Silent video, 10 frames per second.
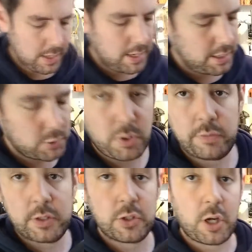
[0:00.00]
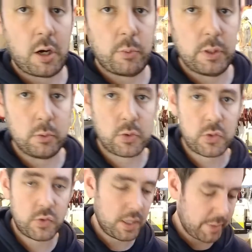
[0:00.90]
12-inch cart
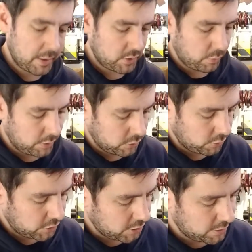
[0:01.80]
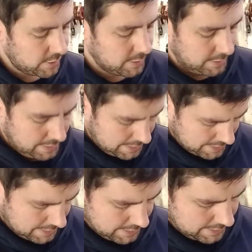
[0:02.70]
wheels, same as the ones on shunt.
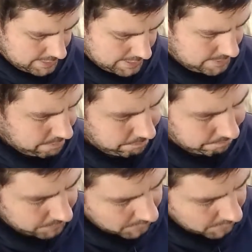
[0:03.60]
The